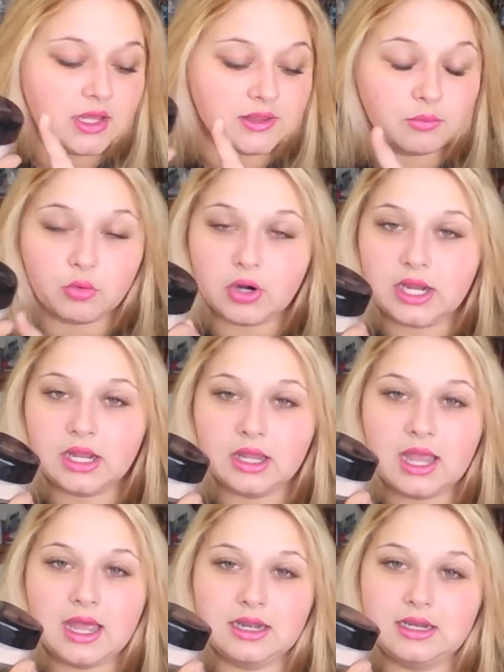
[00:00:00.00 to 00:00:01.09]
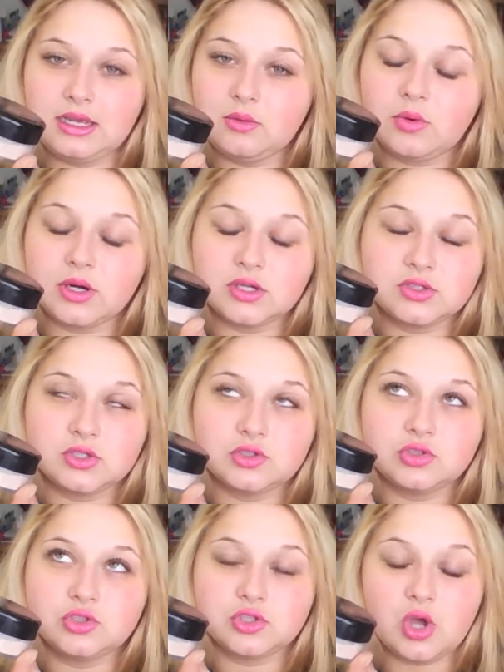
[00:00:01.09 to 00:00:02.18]
in the morning, and it works
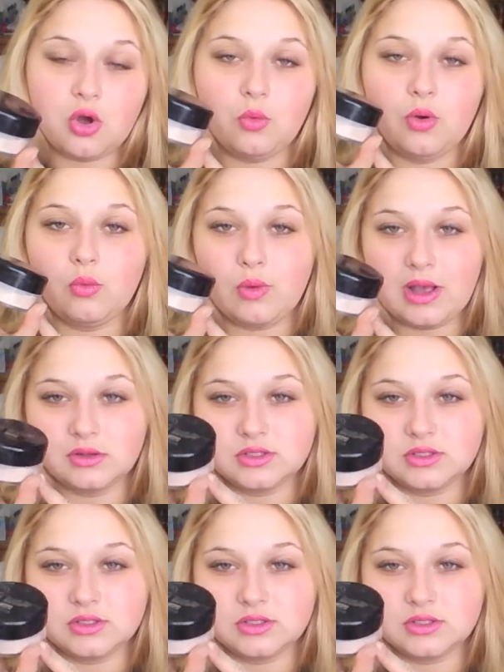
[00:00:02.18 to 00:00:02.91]
so well.